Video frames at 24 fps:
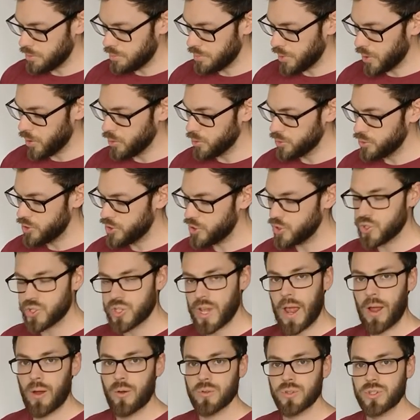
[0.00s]
bulges
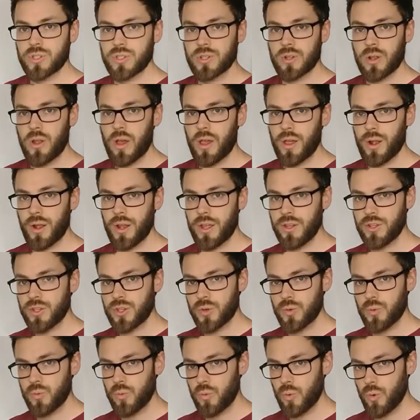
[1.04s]
out slightly
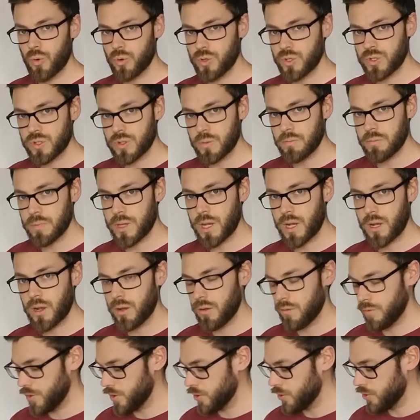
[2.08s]
towards the
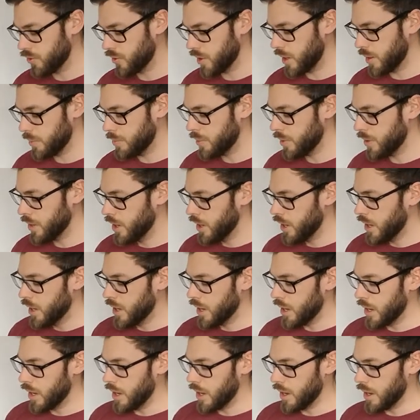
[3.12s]
middle of the grip,
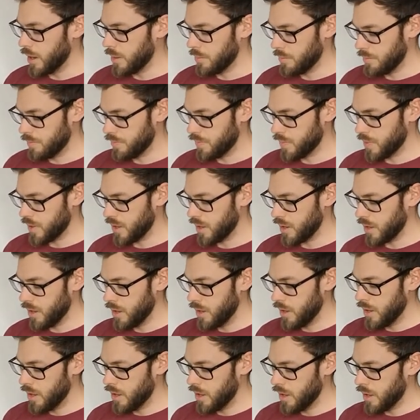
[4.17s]
and
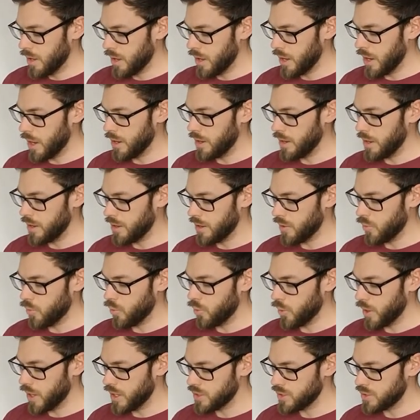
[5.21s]
then it
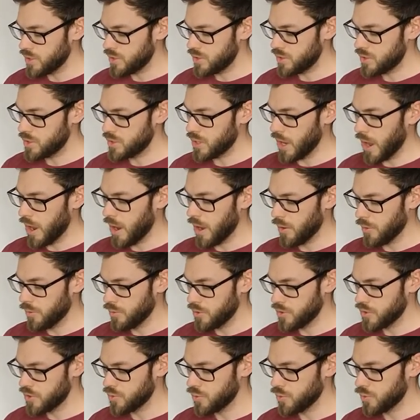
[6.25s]
wastes
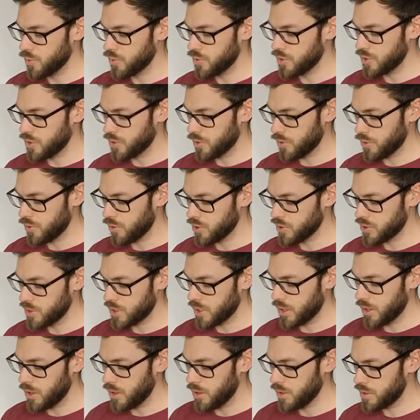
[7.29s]
down towards the cross
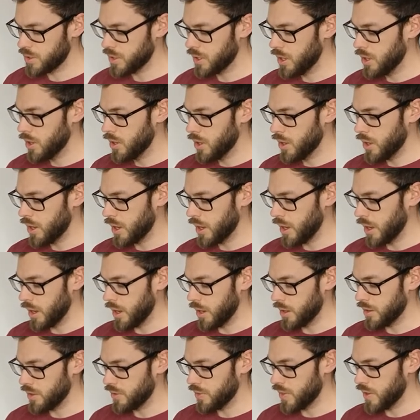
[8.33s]
guard,
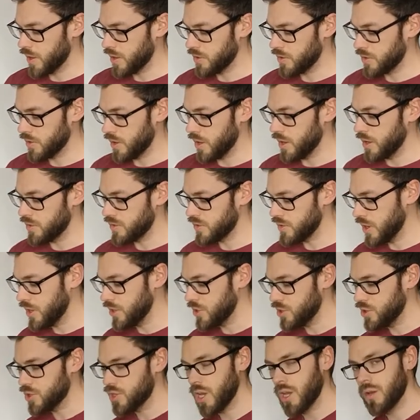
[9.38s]
and
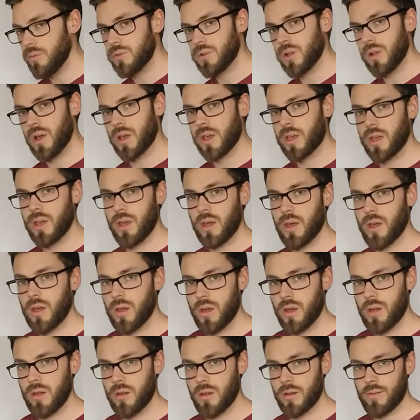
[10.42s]
it's shaped like
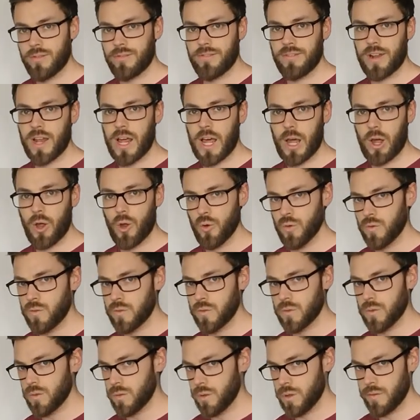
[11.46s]
a flat
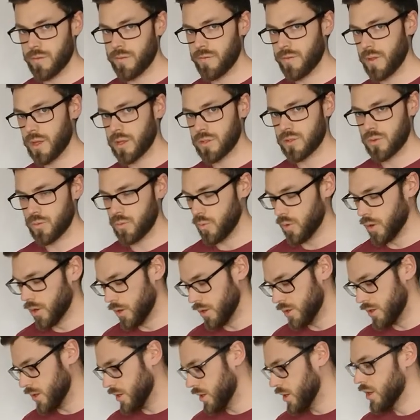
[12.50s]
oval, if that's a
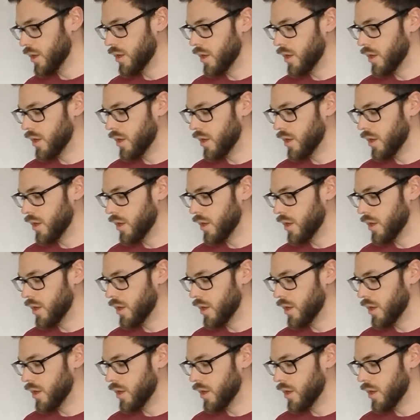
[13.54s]
word.